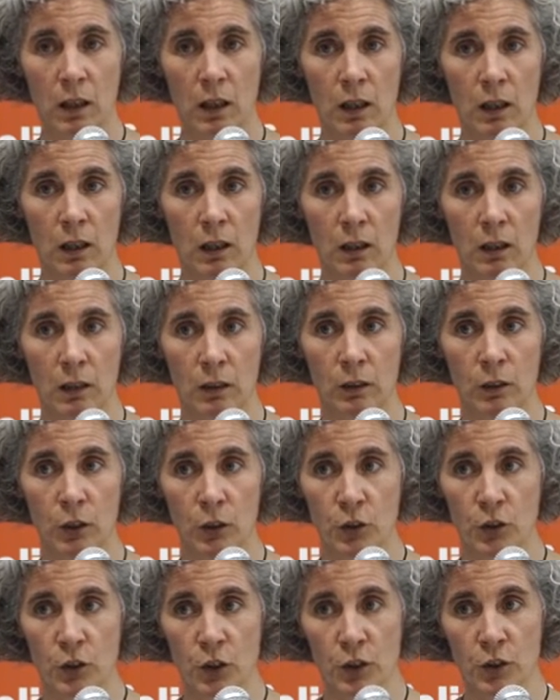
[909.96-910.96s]

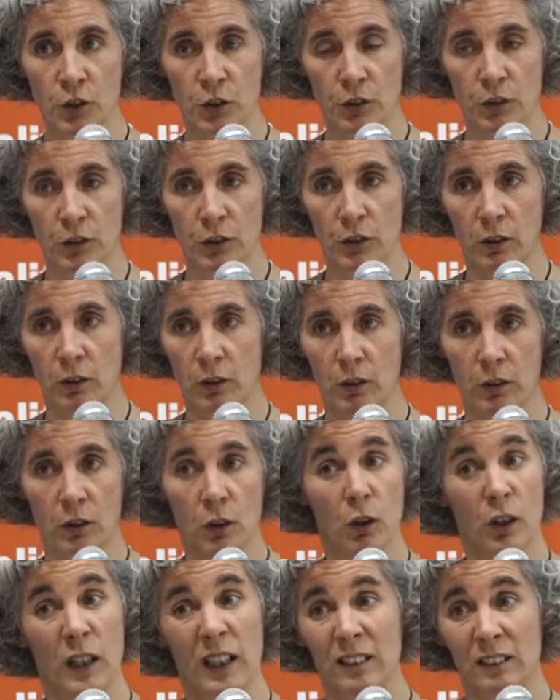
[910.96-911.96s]
not just
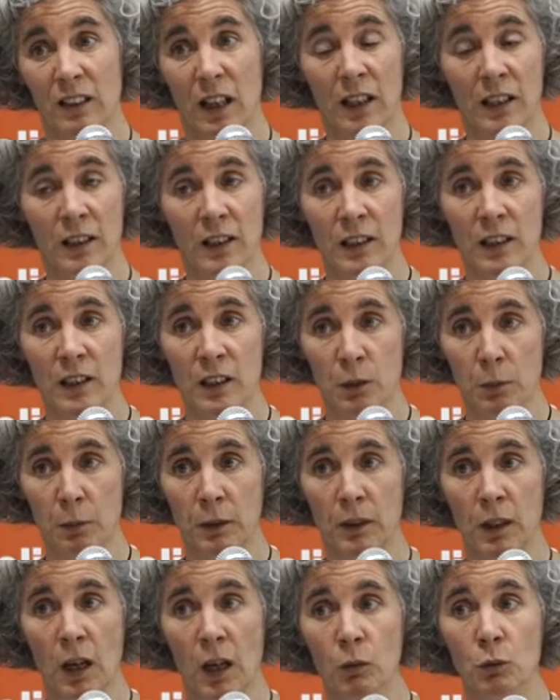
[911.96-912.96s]
collect ideas,
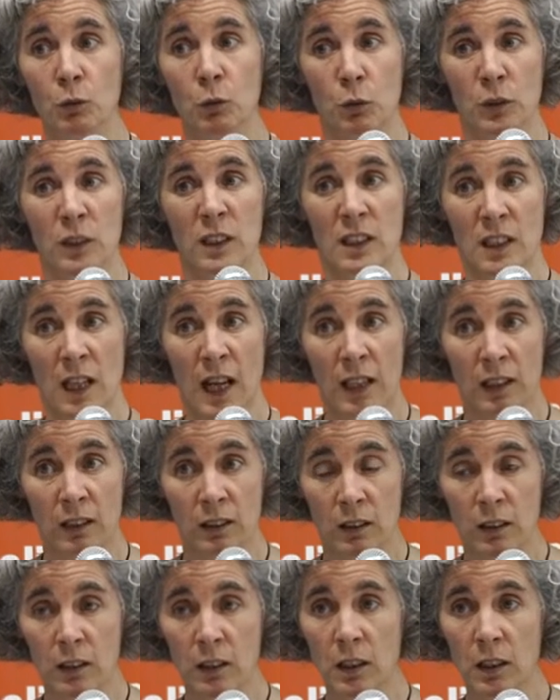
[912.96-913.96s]
but how to
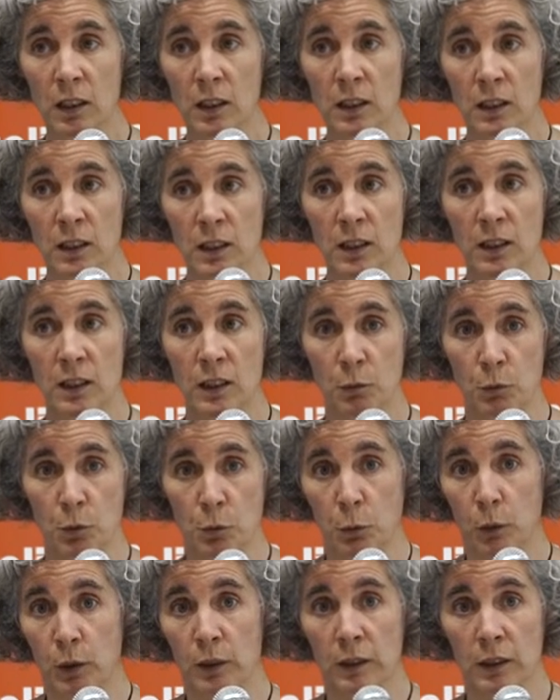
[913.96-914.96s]
design
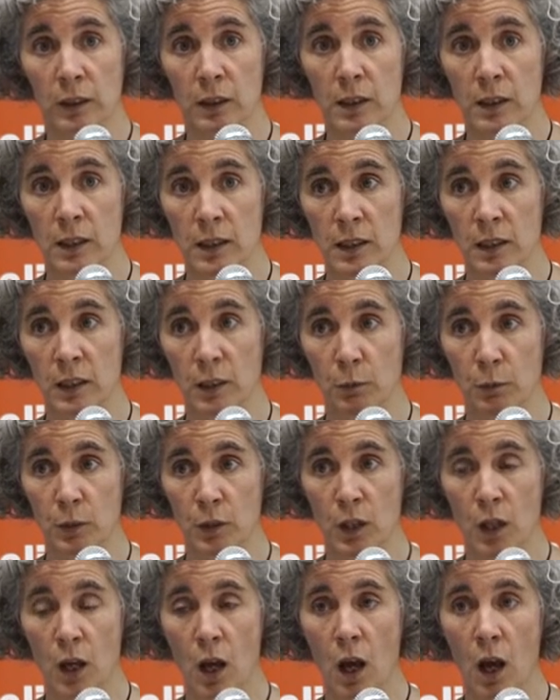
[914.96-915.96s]
systems, political
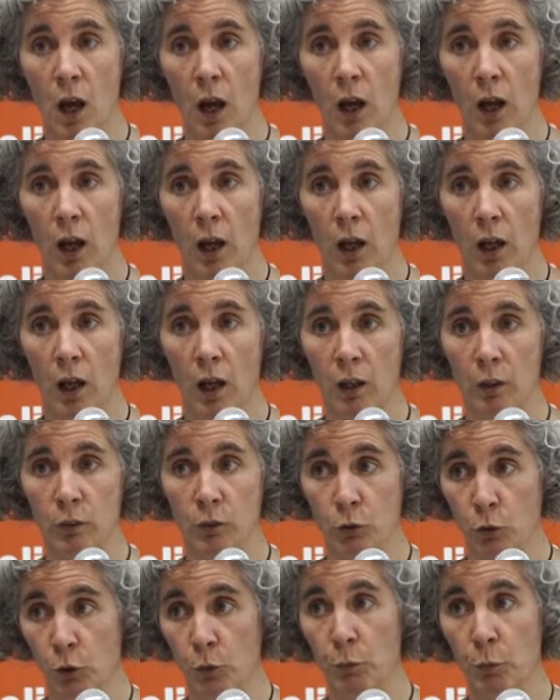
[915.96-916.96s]
systems,
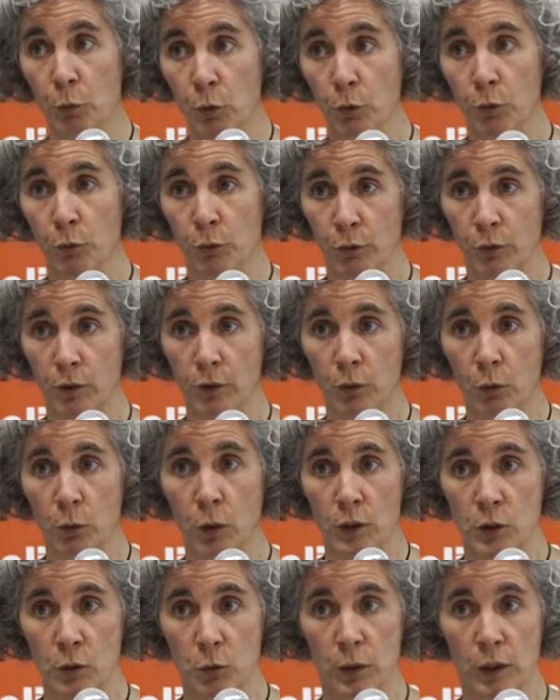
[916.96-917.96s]
to improve the
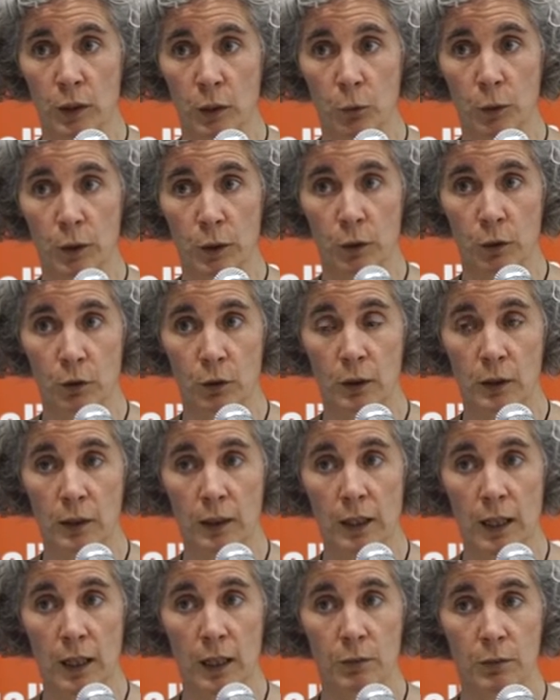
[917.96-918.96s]
ones we currently
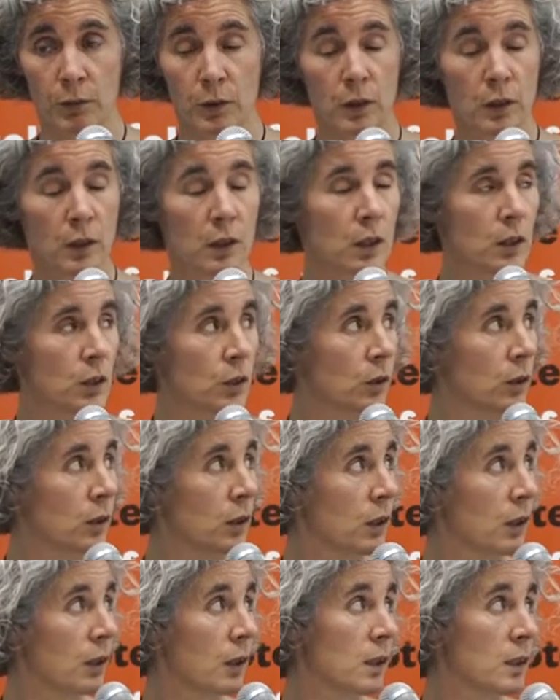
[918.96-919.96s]
have. So
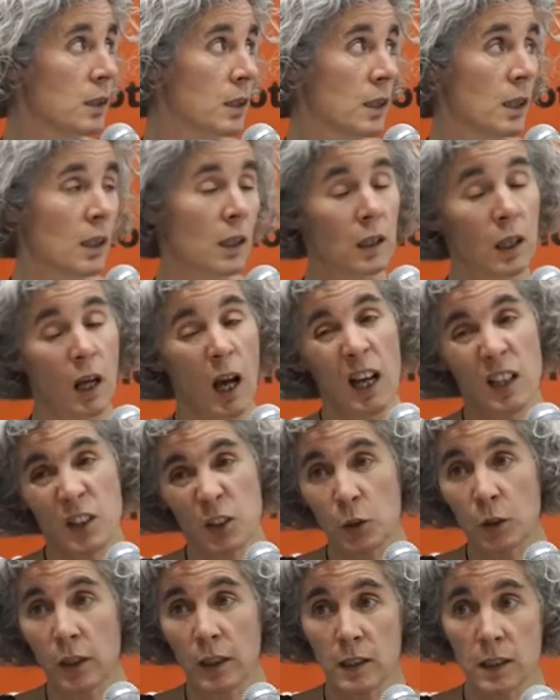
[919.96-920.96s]
it's, as
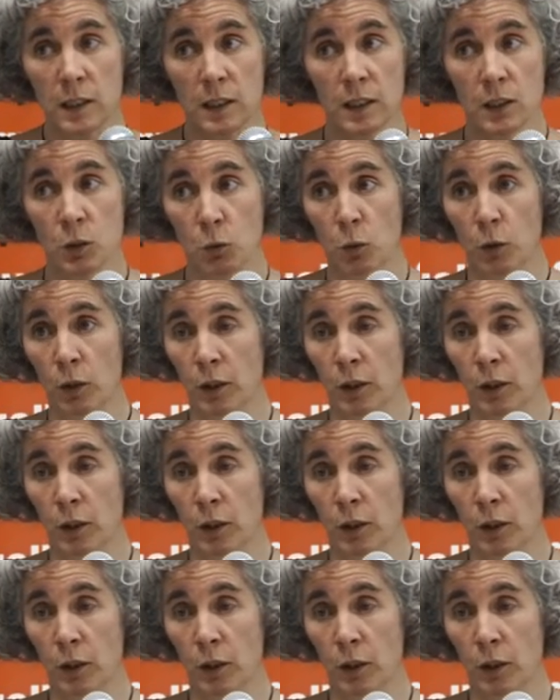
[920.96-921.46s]
you can see, it's a